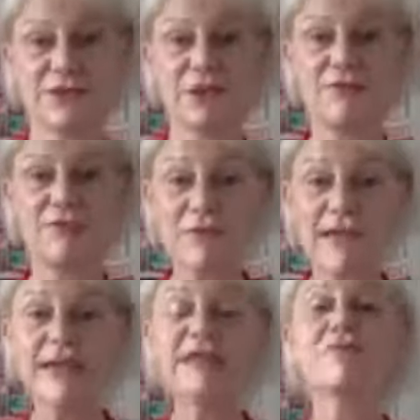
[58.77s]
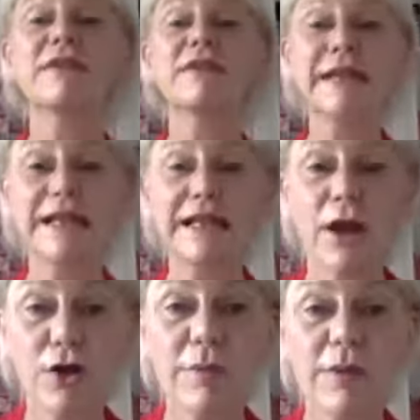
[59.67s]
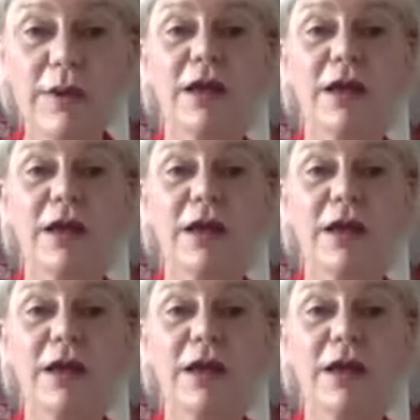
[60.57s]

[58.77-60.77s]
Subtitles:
So I really, really hope